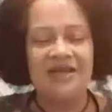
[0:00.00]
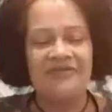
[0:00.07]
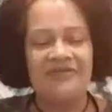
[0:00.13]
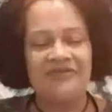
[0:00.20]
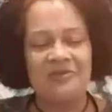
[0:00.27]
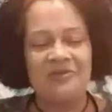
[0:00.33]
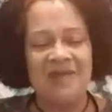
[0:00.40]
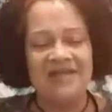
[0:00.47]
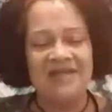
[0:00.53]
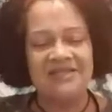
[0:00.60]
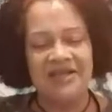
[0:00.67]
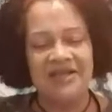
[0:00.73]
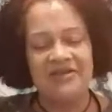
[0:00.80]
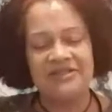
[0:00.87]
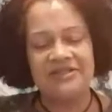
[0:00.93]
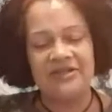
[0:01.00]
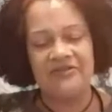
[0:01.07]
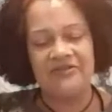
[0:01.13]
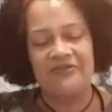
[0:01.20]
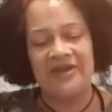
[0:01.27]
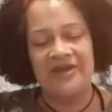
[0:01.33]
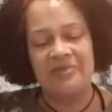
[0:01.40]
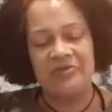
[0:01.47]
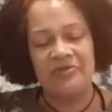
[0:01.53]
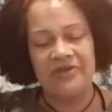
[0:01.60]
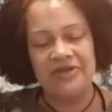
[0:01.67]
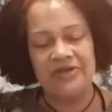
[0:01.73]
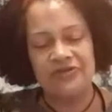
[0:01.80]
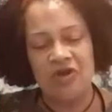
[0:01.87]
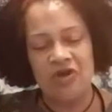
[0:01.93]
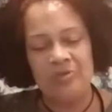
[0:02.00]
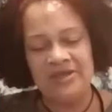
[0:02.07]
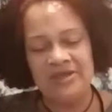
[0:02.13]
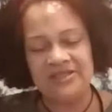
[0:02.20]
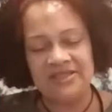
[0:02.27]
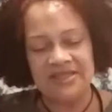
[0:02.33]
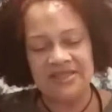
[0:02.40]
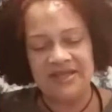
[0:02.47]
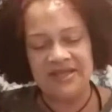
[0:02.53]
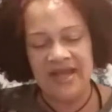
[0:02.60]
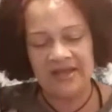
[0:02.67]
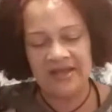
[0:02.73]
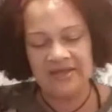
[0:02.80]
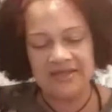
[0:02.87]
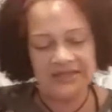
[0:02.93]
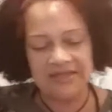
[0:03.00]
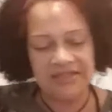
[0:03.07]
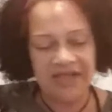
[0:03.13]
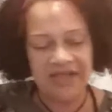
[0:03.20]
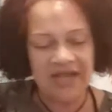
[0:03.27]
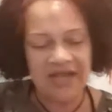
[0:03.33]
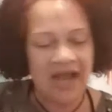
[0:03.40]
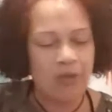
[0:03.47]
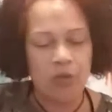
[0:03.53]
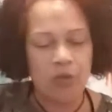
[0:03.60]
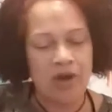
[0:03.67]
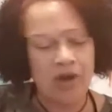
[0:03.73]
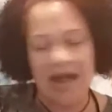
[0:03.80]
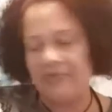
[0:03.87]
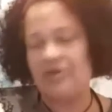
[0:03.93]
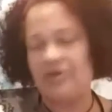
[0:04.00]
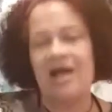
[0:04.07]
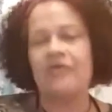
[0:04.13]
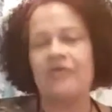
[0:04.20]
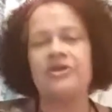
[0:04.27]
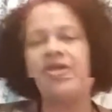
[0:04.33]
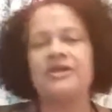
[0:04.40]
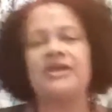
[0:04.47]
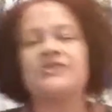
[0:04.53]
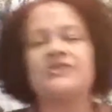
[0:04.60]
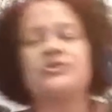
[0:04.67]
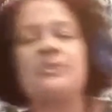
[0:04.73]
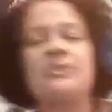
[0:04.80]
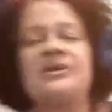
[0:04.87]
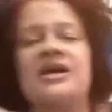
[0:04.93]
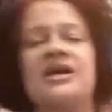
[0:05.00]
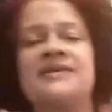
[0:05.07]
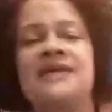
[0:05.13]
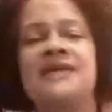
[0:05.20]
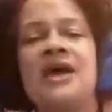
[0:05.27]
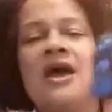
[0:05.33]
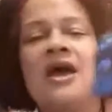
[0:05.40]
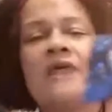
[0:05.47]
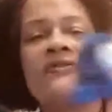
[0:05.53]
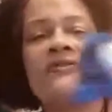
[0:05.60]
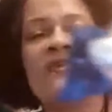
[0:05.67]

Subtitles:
for my dear, dear friend Maria Tromans. It's a necklace, the chain I wore. I mean, I couldn't get it to her because from